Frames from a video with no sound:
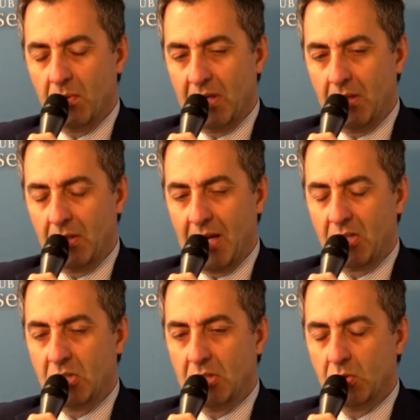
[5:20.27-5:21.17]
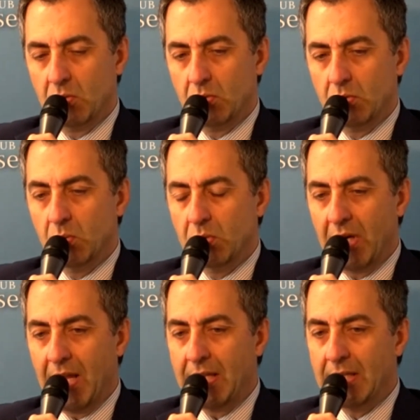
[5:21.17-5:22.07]
Russia to
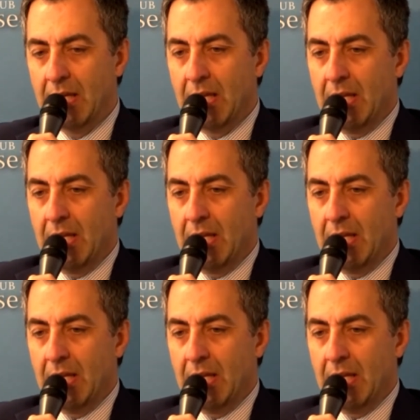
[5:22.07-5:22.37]
Ukraine,